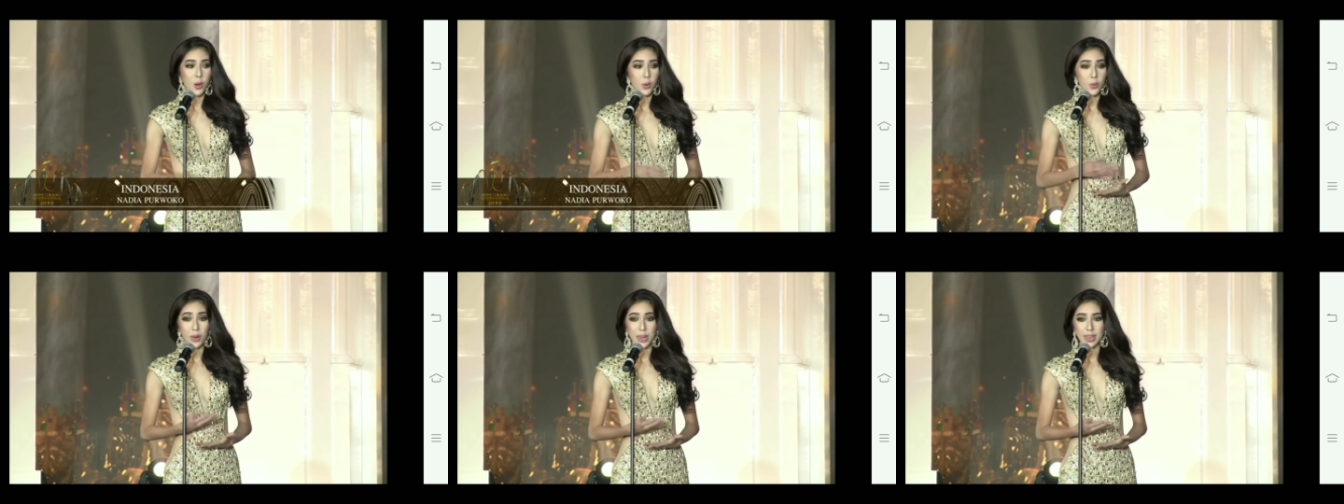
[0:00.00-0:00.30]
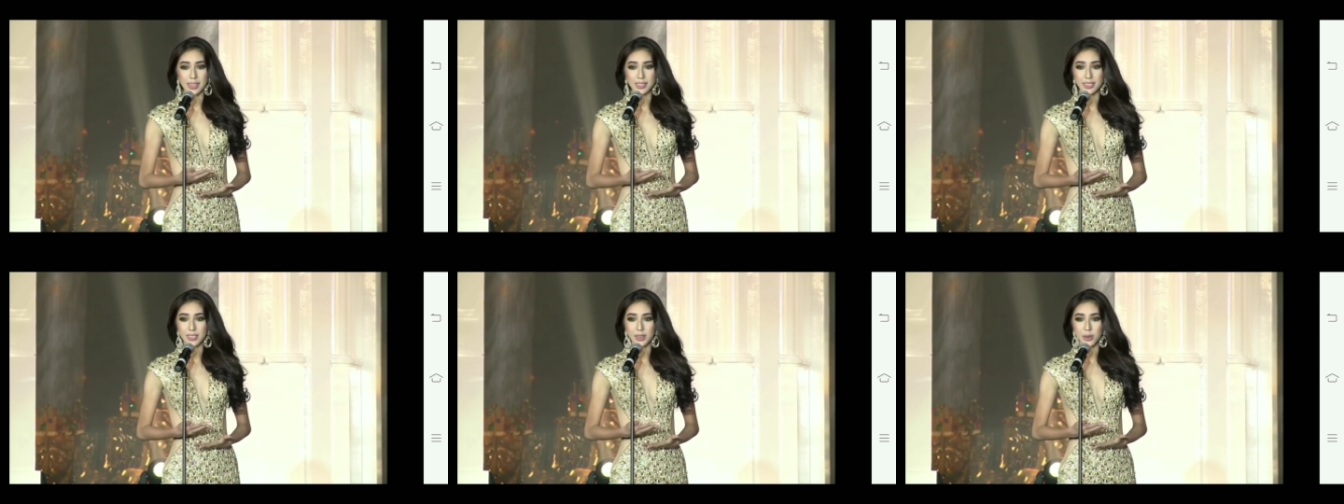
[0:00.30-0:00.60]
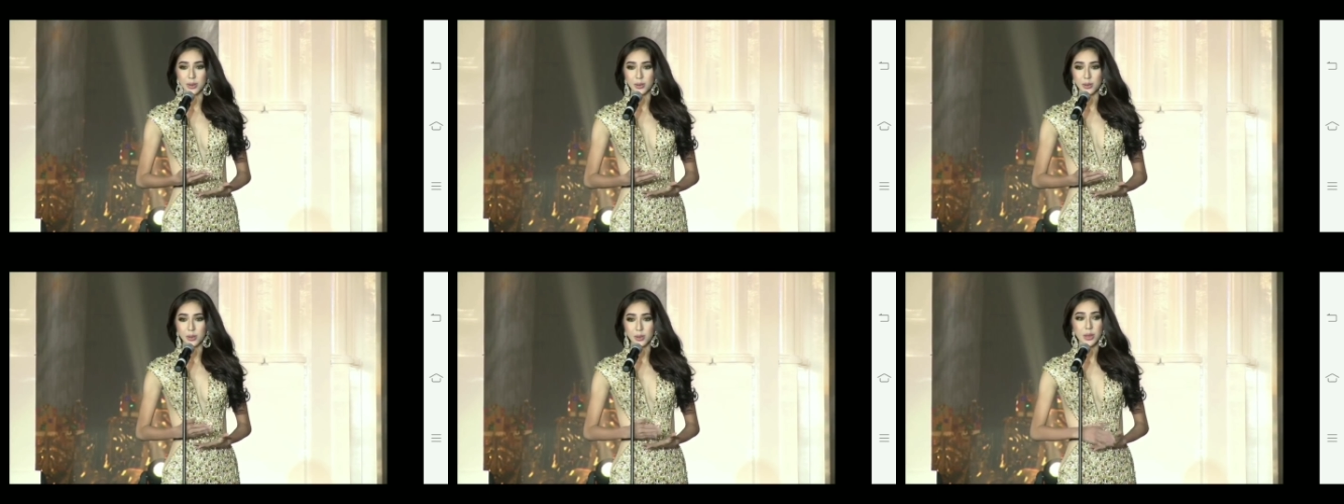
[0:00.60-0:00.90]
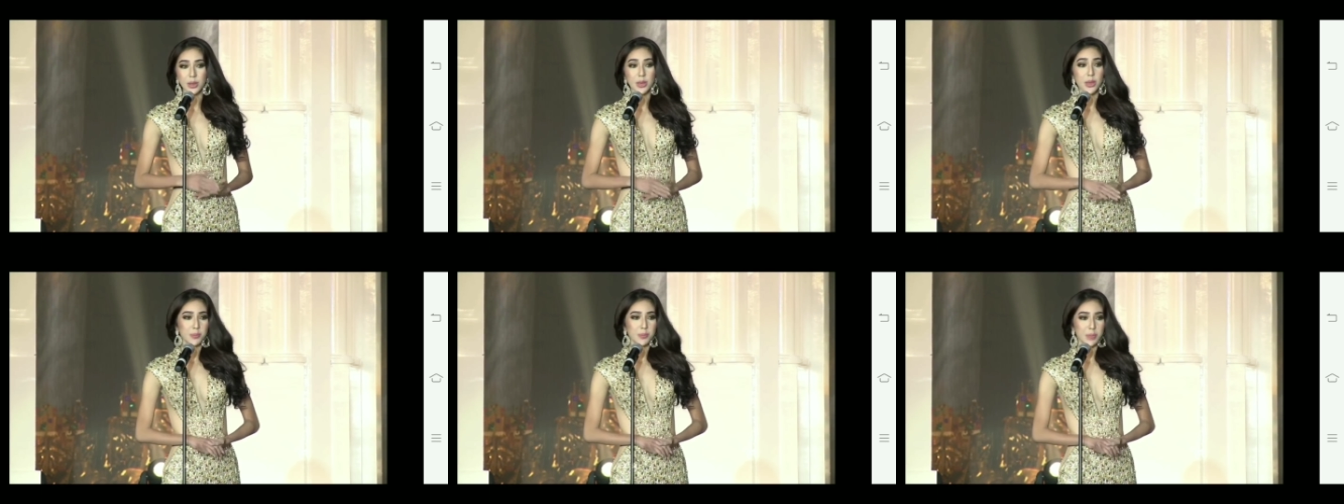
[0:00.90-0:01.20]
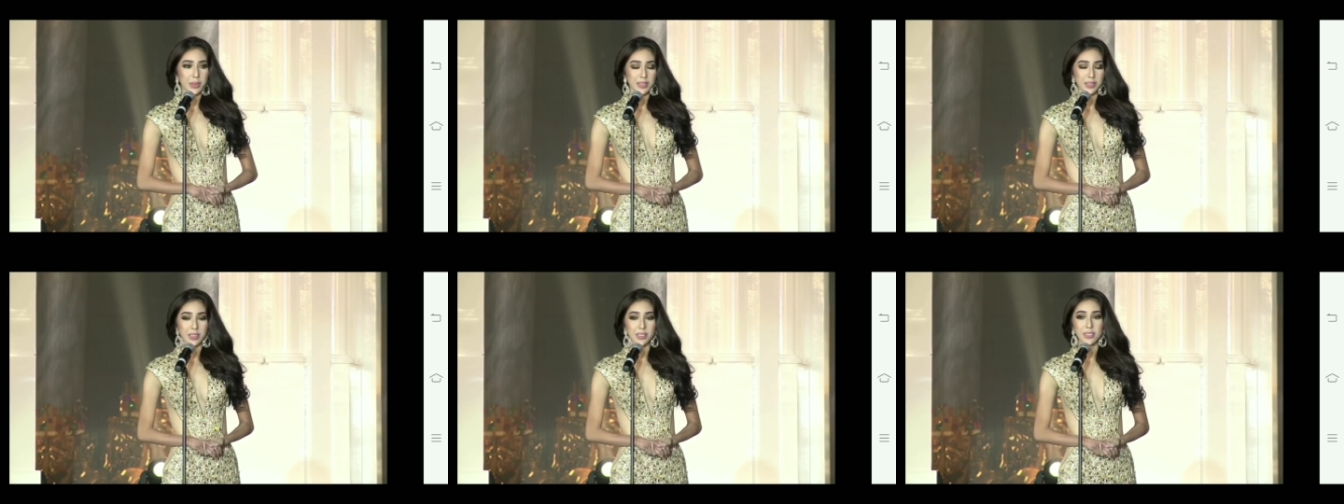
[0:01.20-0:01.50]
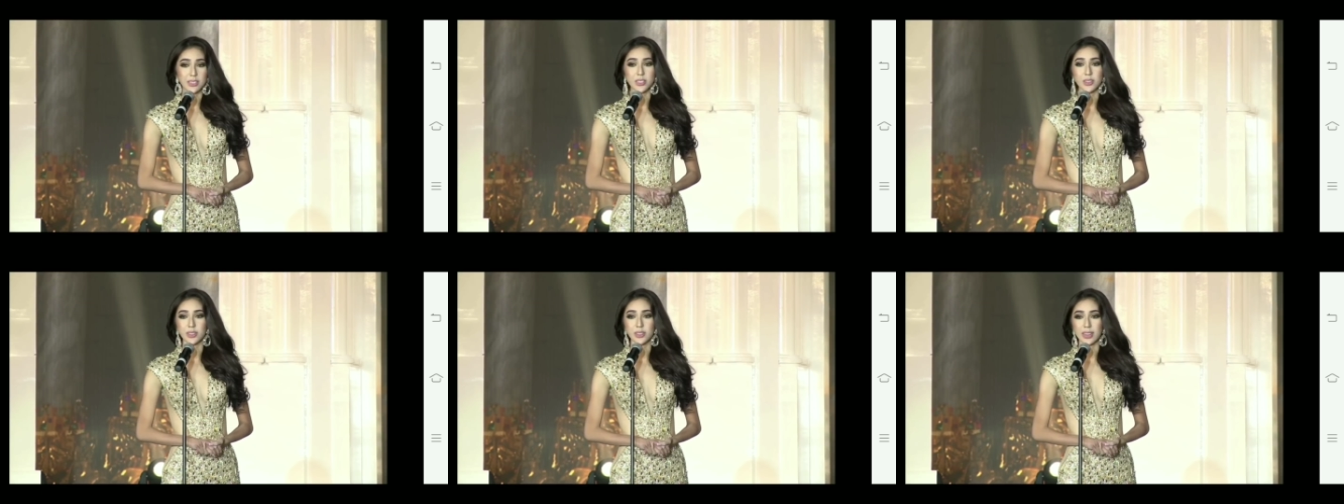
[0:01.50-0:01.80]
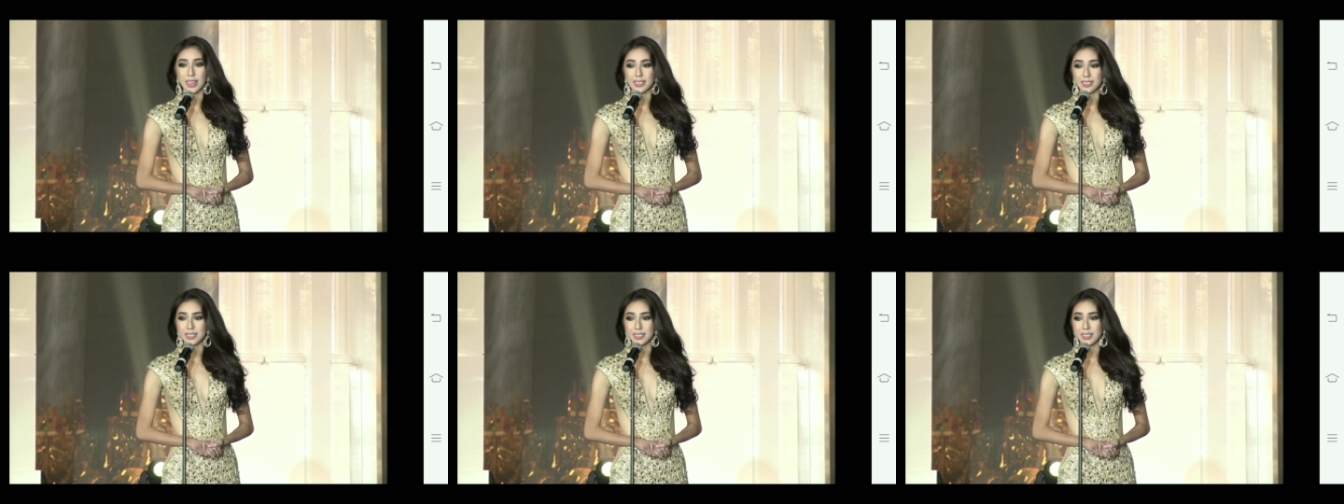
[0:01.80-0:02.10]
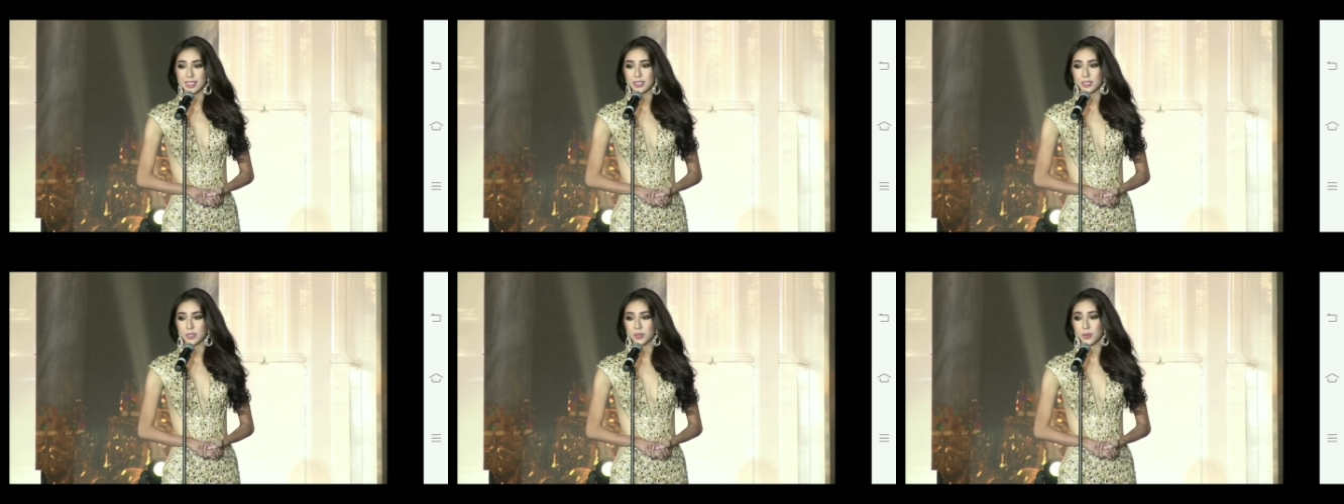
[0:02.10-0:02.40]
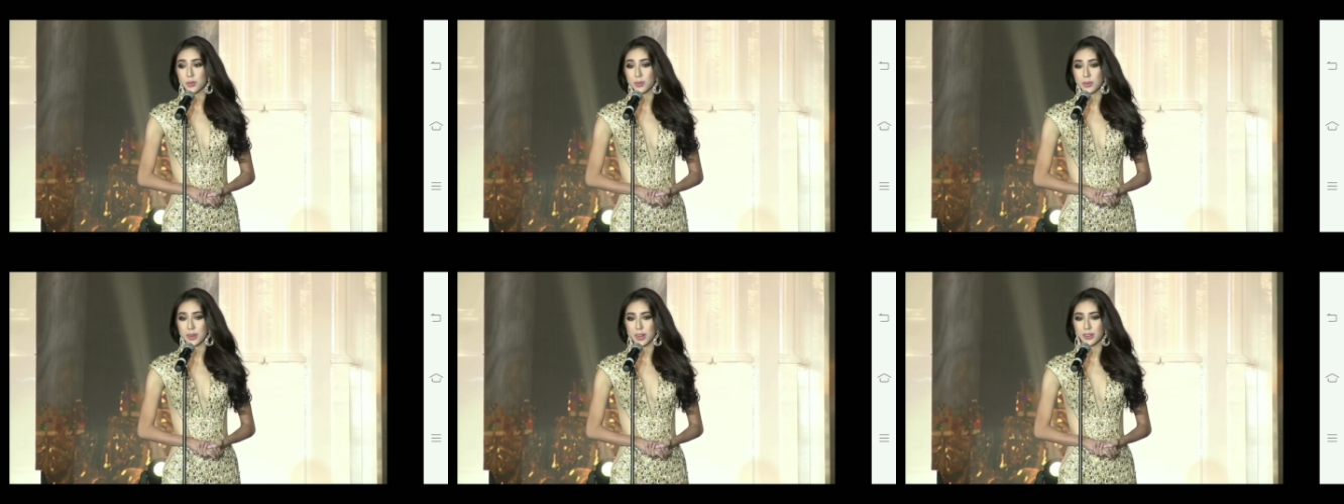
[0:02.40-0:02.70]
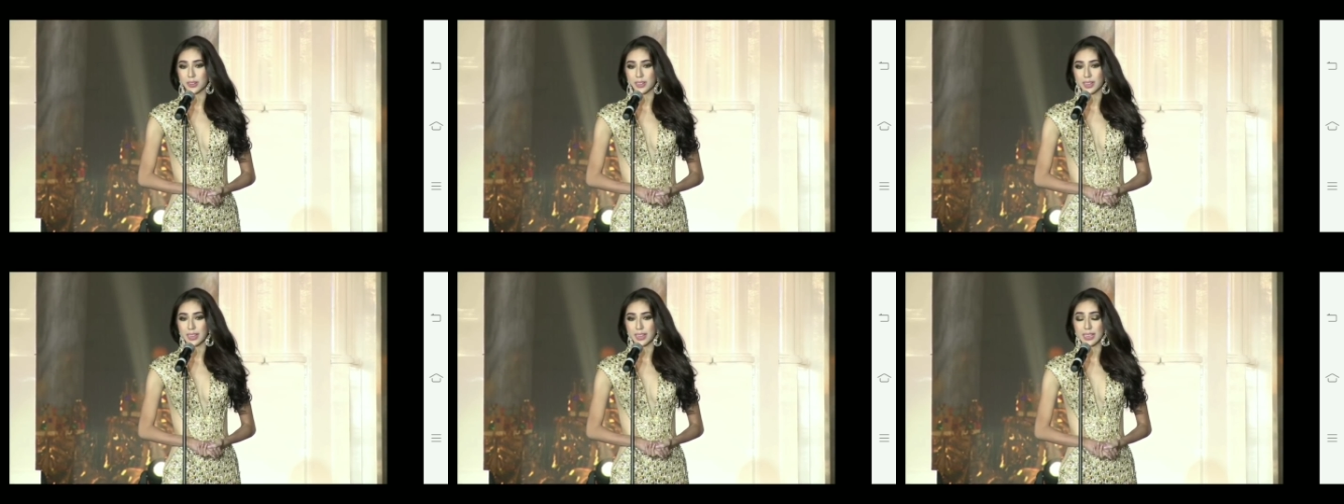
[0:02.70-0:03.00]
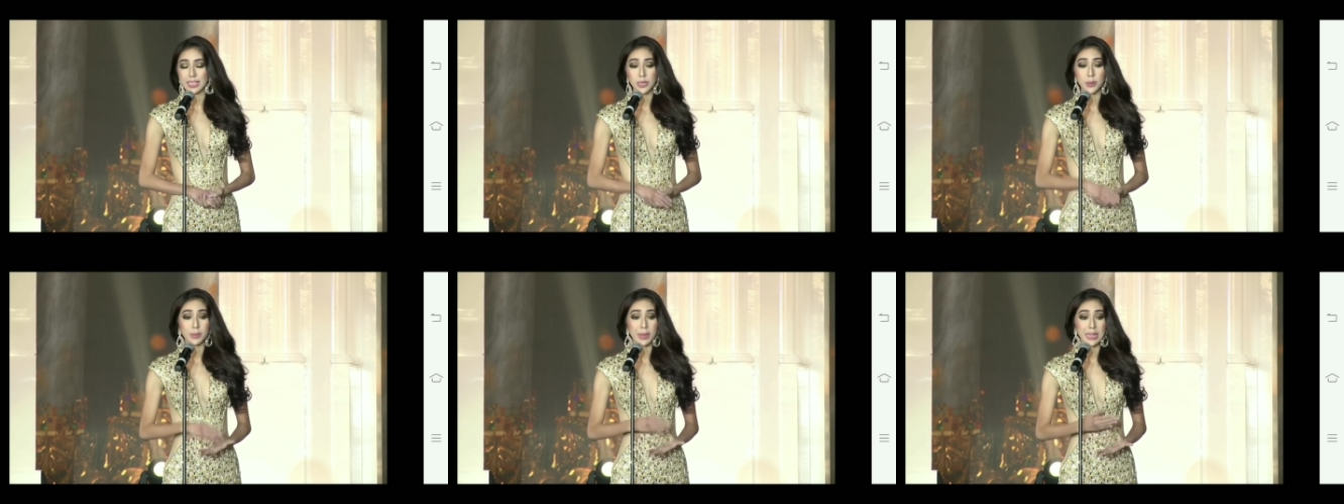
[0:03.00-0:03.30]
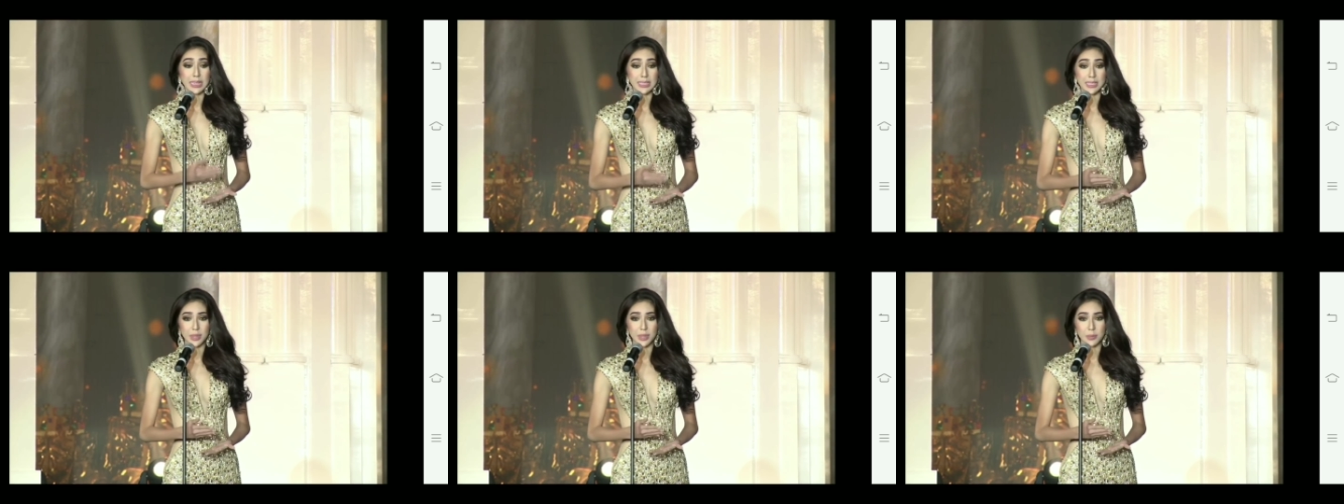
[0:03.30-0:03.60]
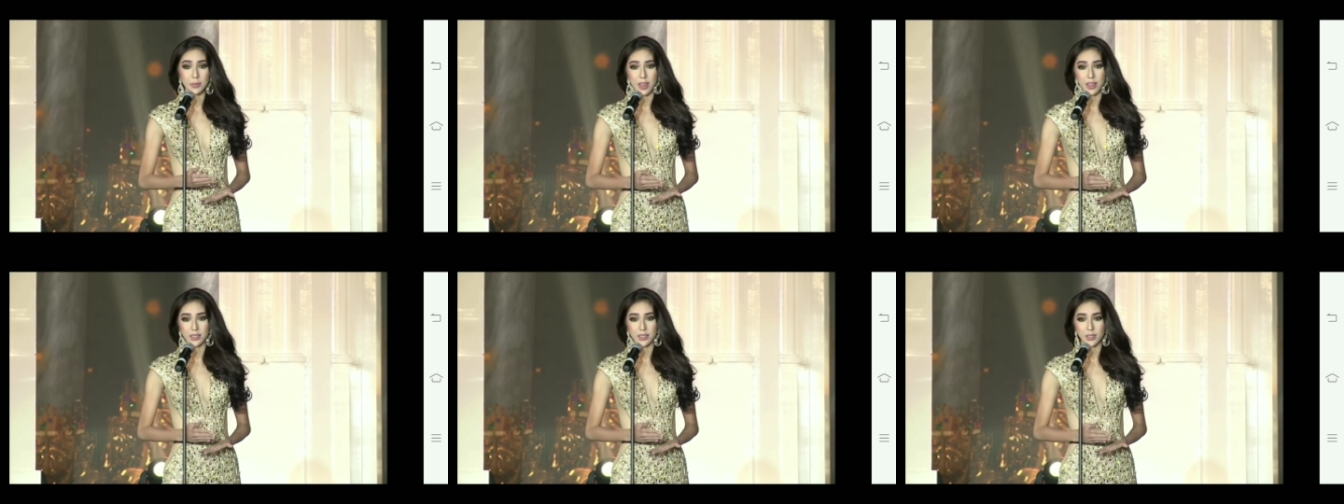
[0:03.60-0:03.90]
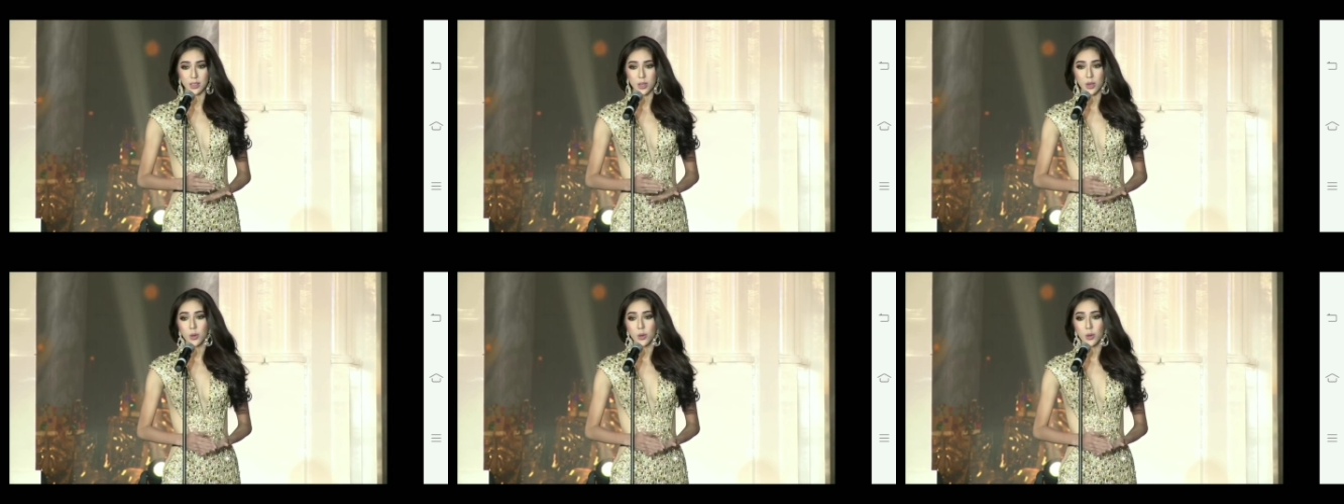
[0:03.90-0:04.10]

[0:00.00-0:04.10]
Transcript: Why so? Because the United States of America is a melting pot